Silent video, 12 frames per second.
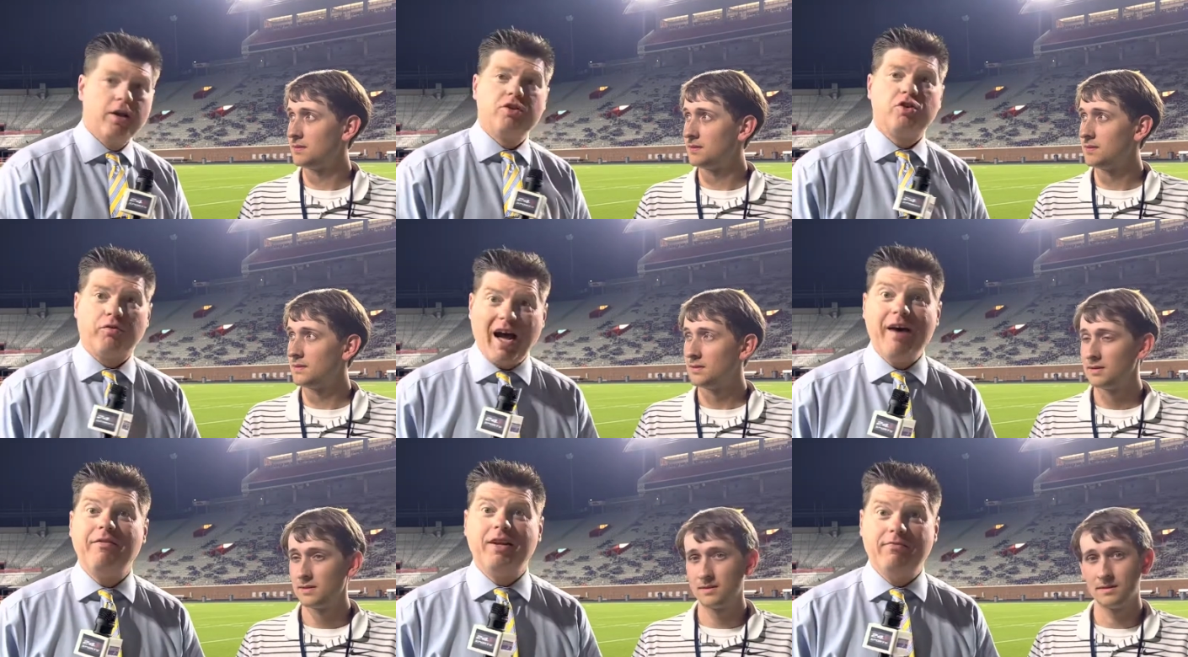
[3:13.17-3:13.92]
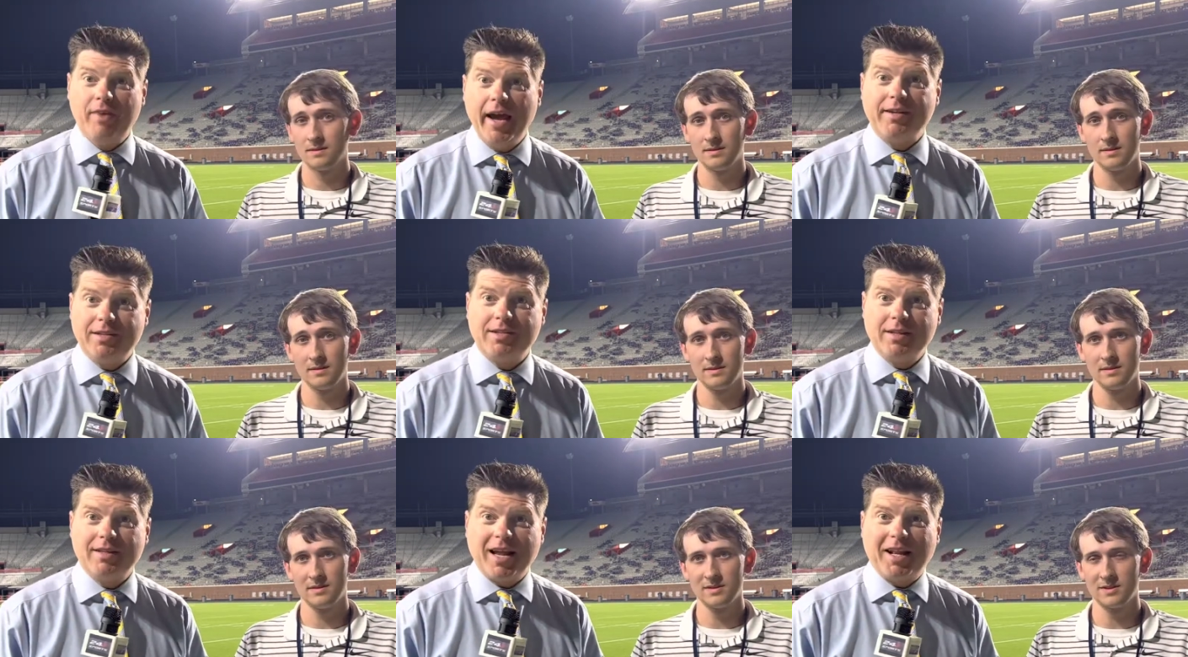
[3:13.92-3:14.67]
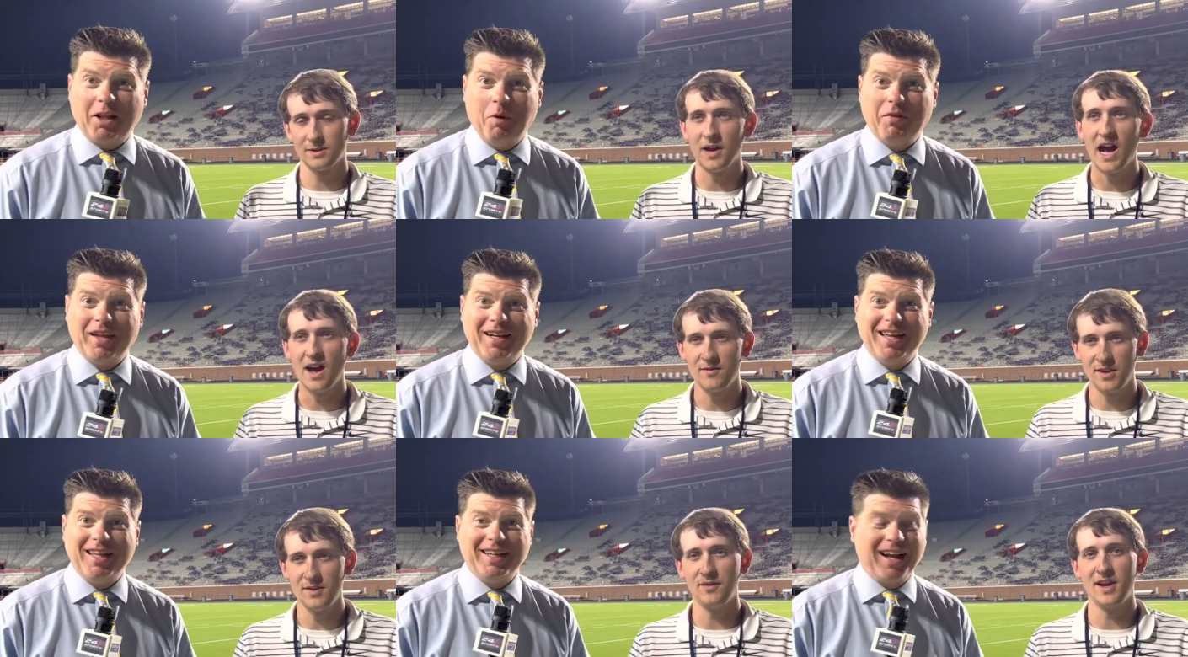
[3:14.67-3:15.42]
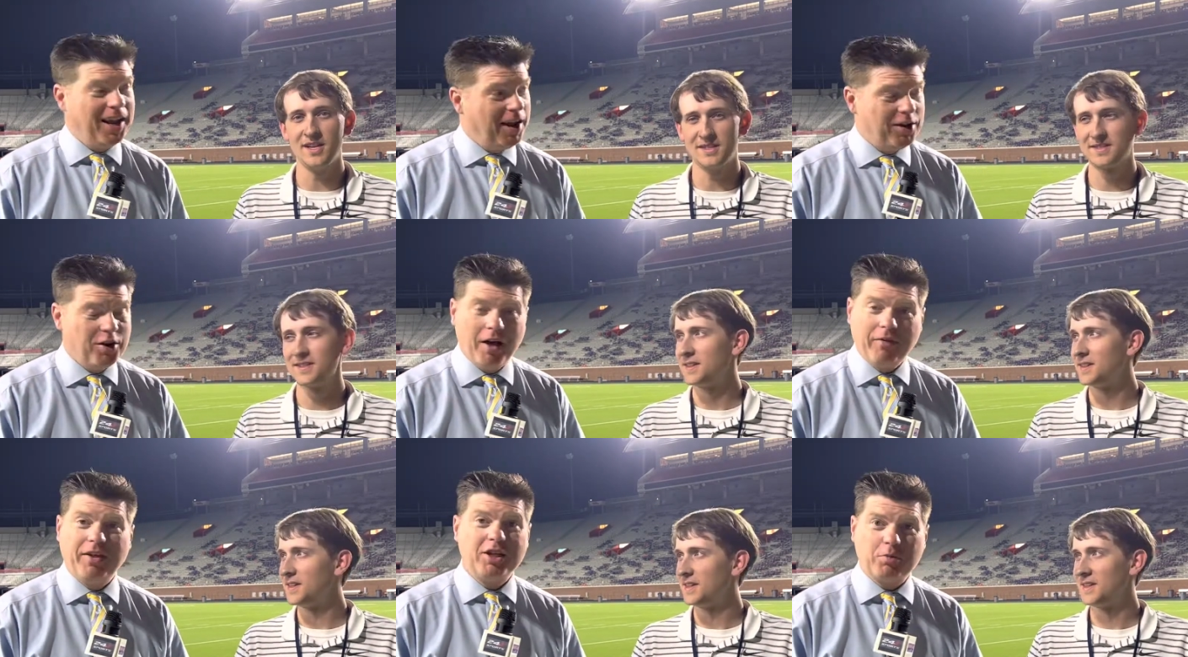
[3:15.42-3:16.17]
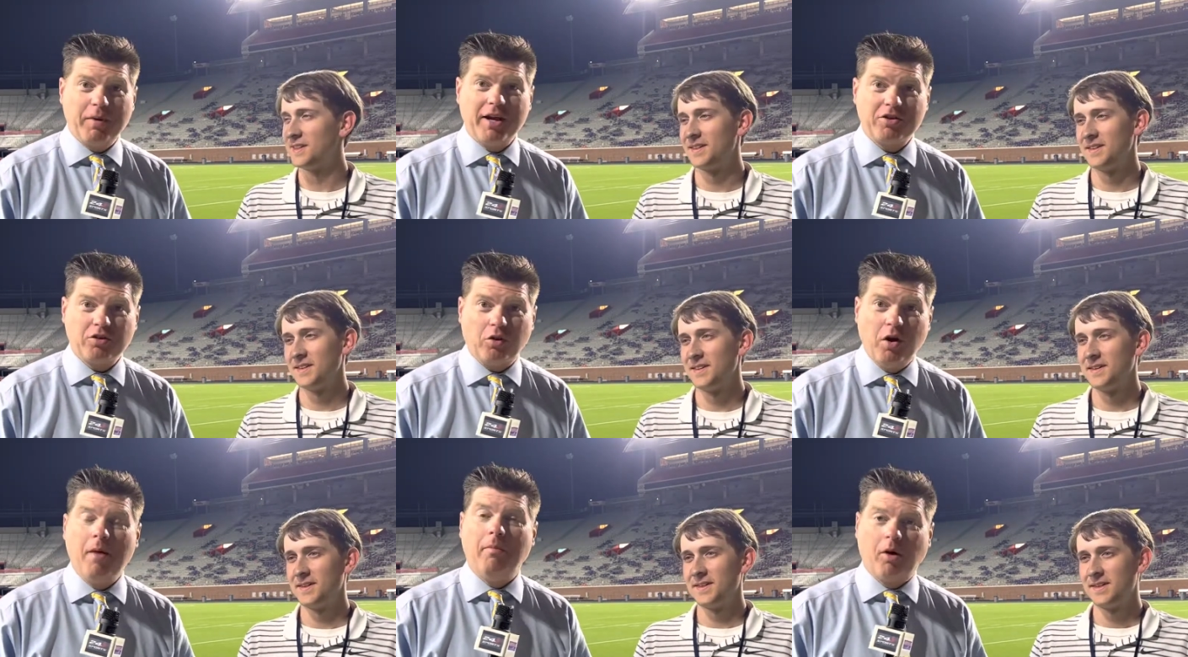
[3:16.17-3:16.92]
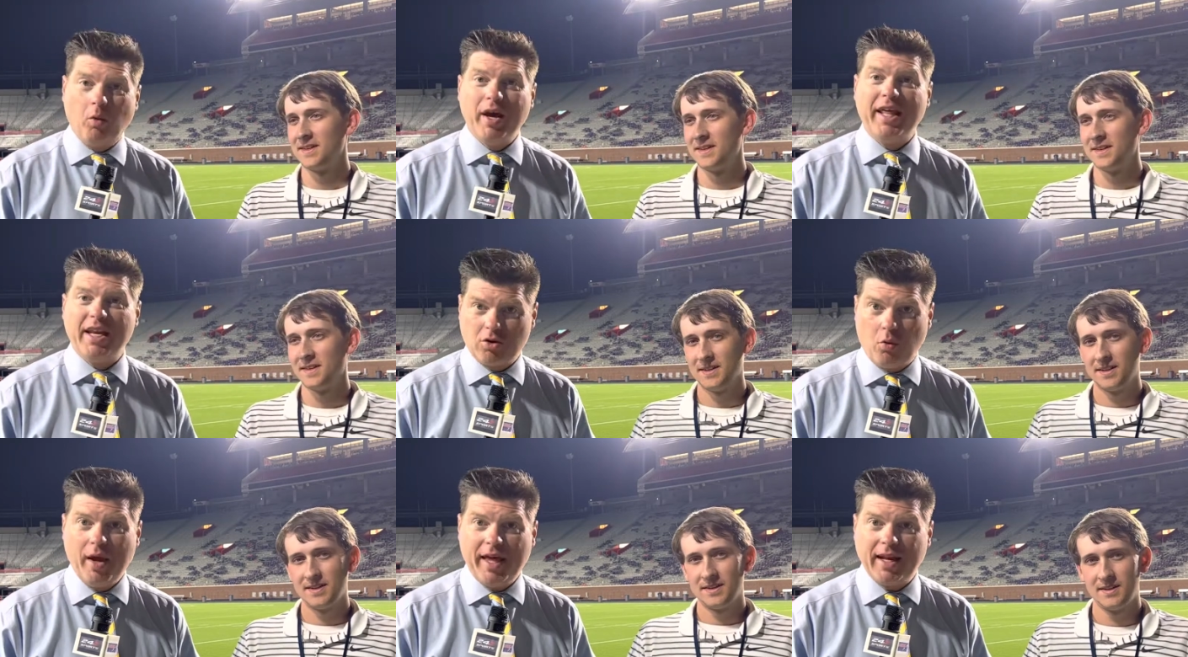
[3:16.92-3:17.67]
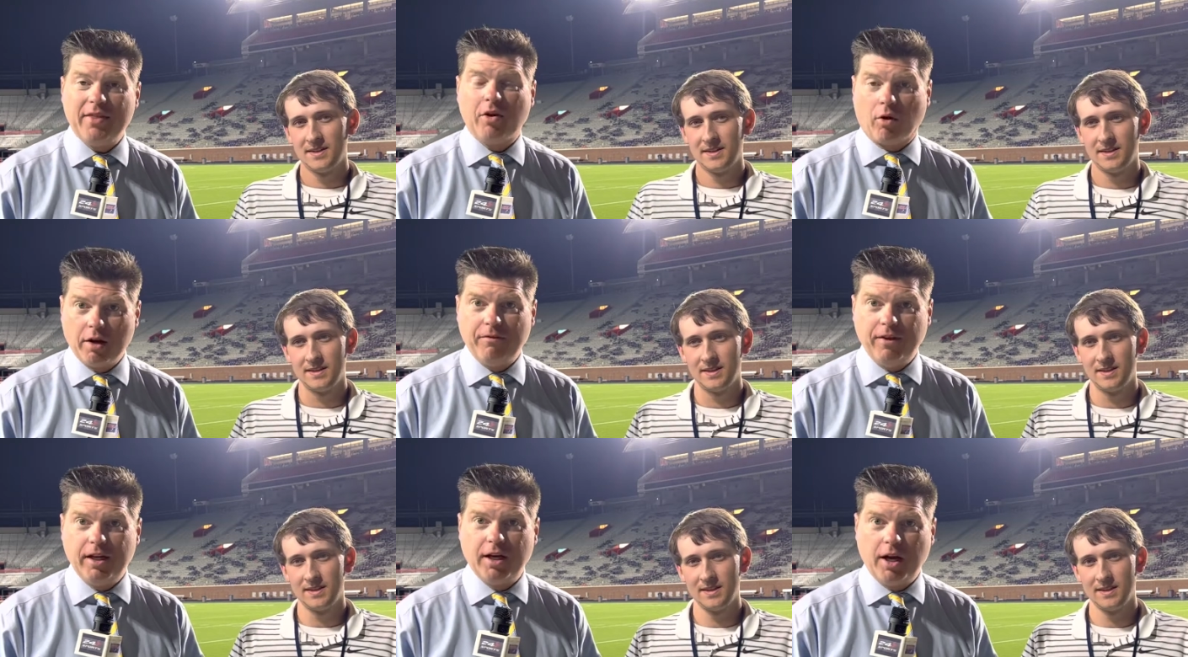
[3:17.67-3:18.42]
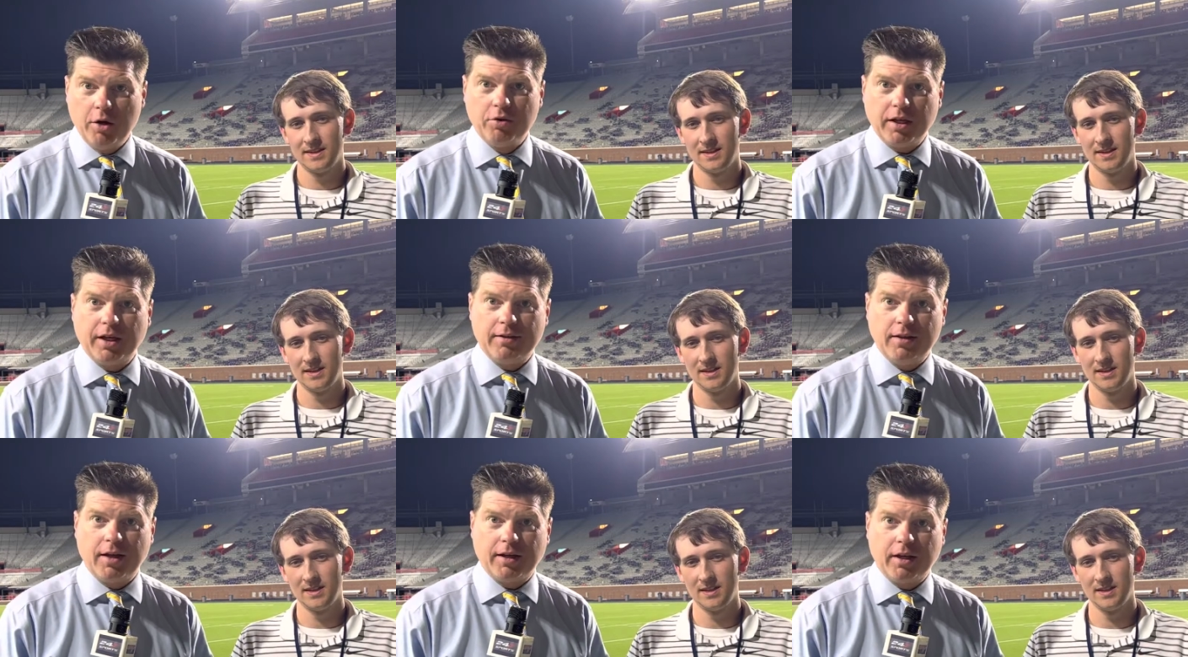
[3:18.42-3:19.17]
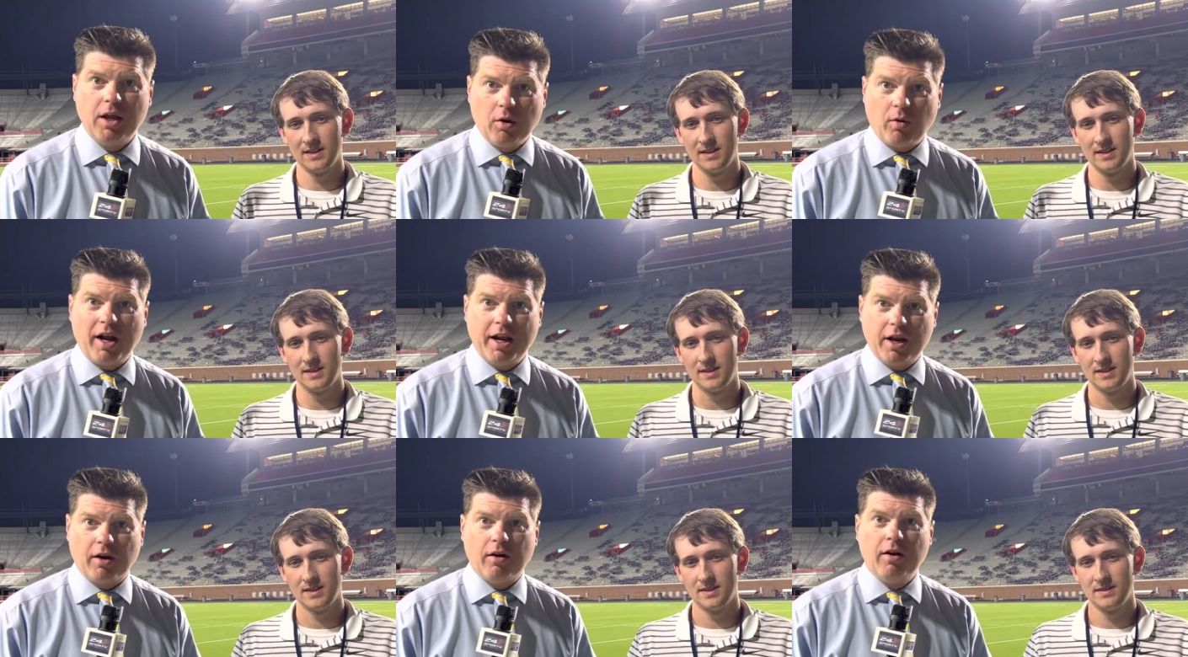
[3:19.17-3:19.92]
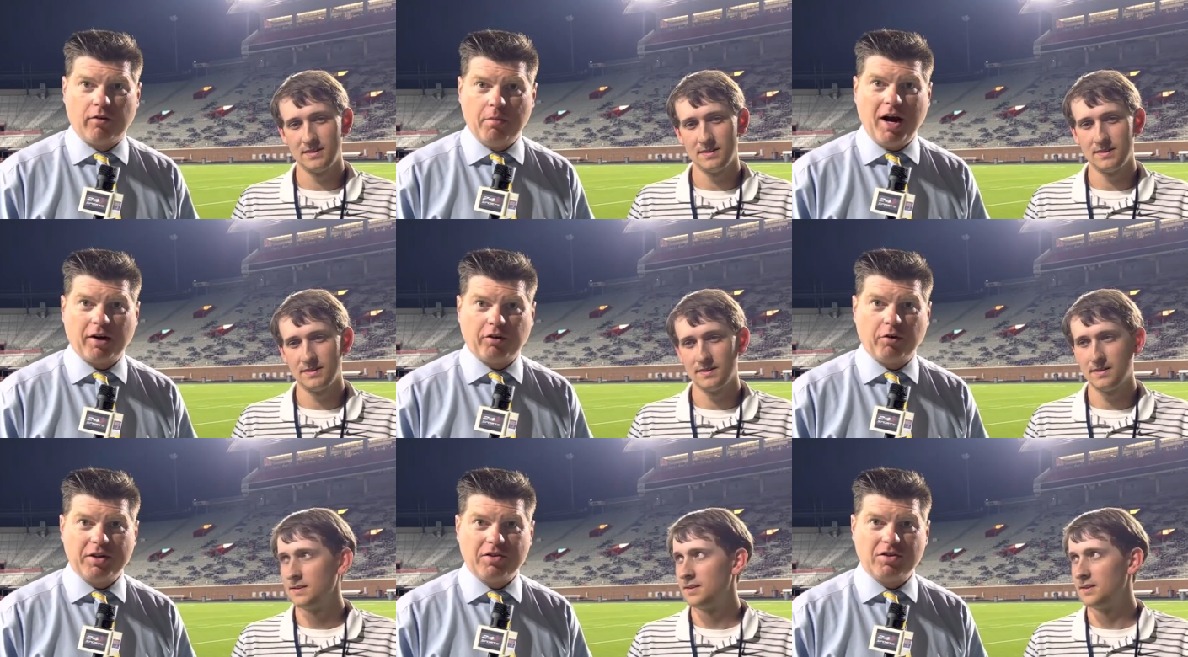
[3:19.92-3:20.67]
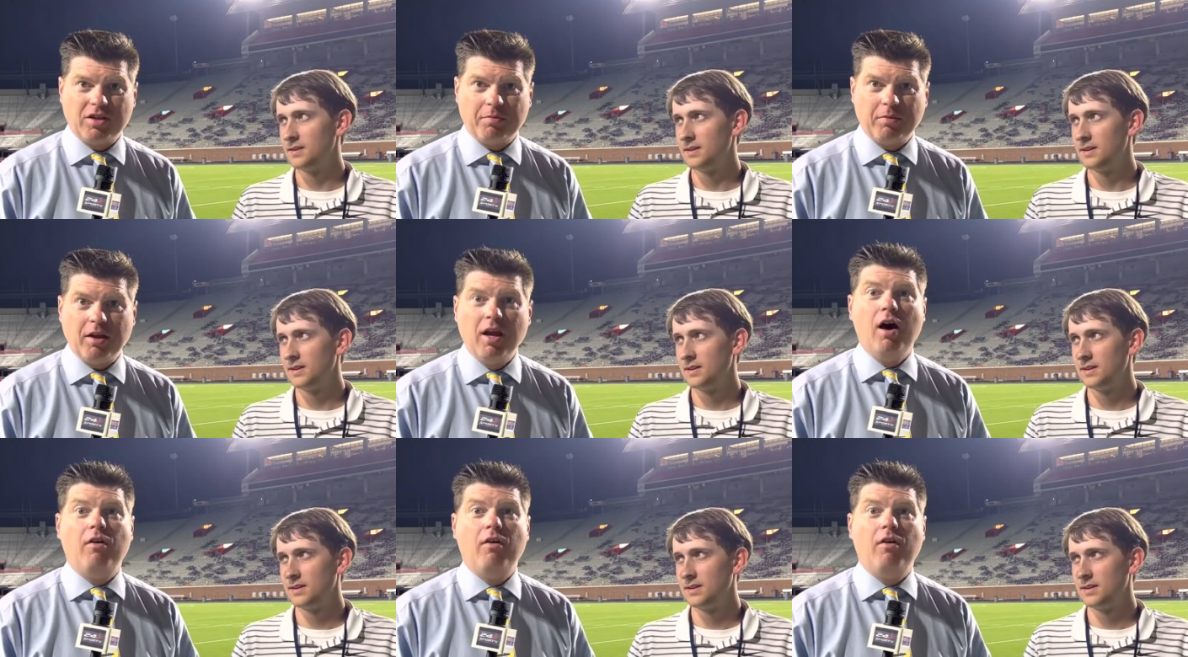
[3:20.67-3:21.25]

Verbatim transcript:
Speaker 1: survive in advance is exactly survive what they did today. Nothing special, but a win is a win, and they're undefeated hosting Kentucky right here from Oxford, Mississippi.